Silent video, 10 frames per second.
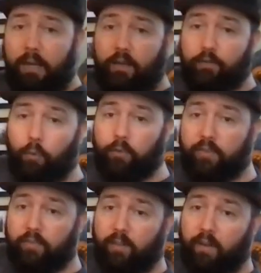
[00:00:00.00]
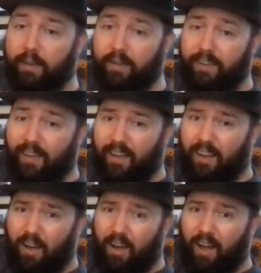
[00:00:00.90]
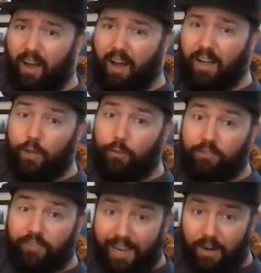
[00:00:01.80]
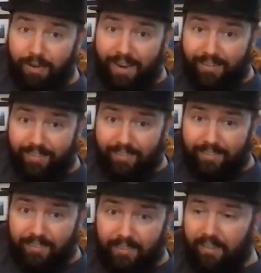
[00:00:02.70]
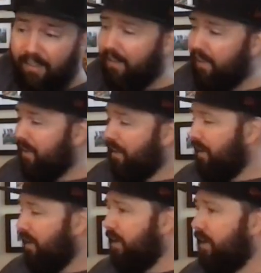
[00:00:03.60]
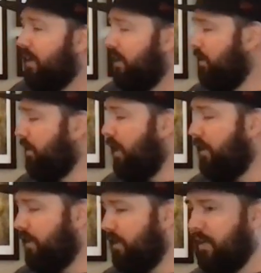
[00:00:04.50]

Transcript: peek of what's inside. Are you serious? Like,